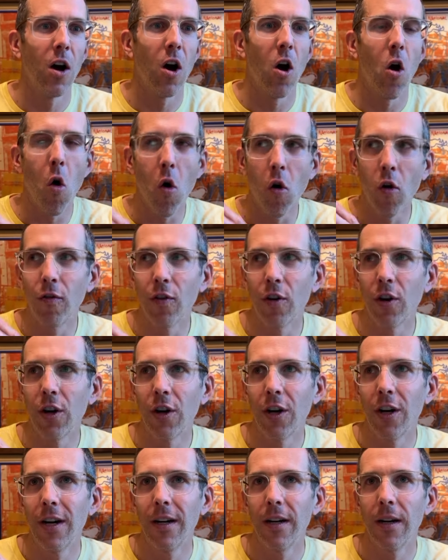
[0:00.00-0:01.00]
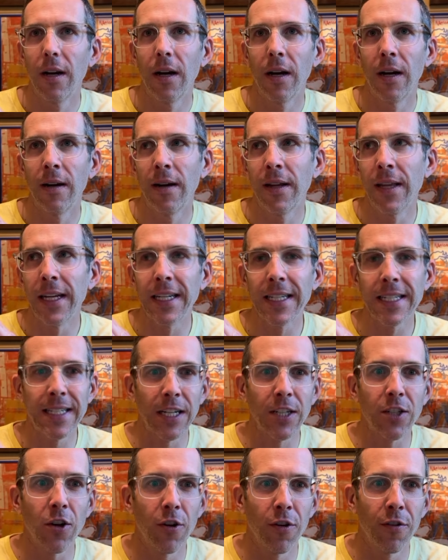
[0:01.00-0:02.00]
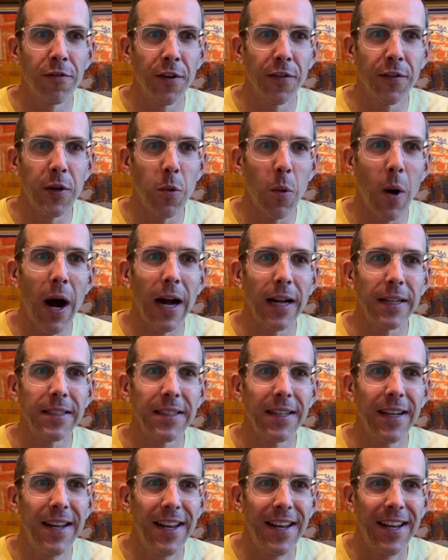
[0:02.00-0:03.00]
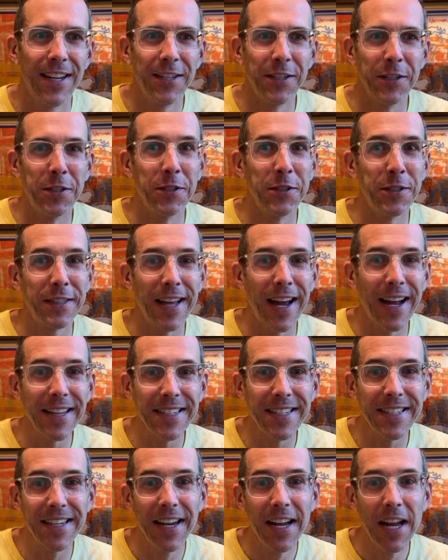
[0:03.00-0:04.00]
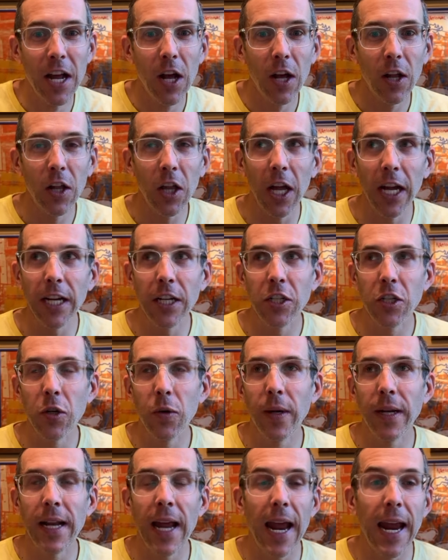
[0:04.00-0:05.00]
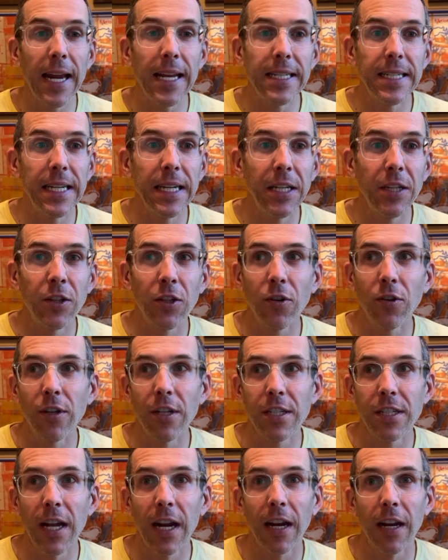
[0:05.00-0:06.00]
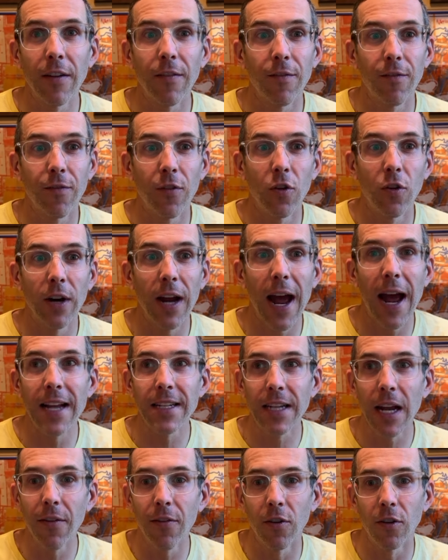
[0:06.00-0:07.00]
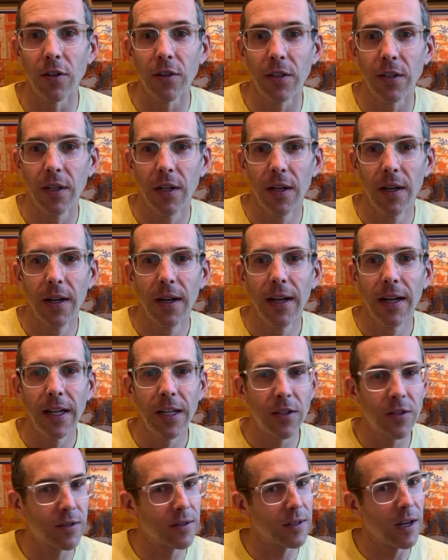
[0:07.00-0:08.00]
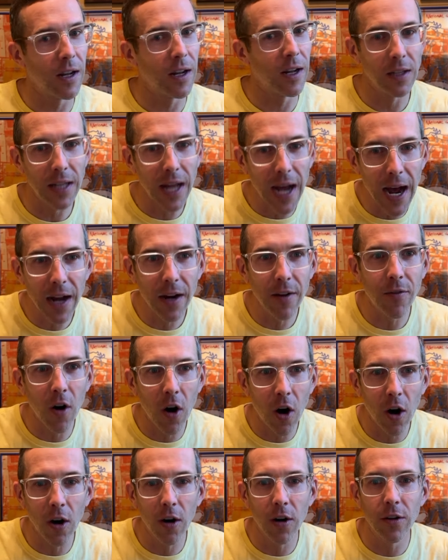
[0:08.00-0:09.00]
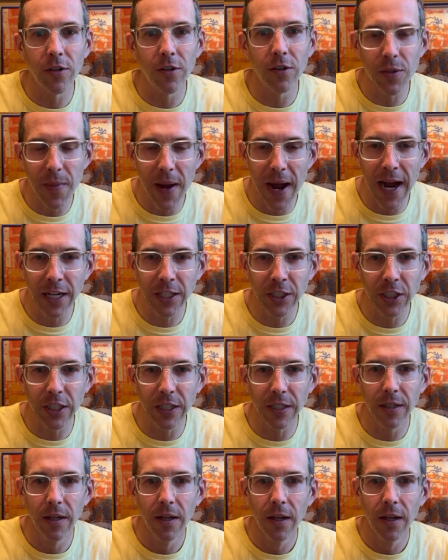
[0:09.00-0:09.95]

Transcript: over, I think, 650 watts. That's like doing 18, 30 second full gas efforts. It's a lot of hard smashing.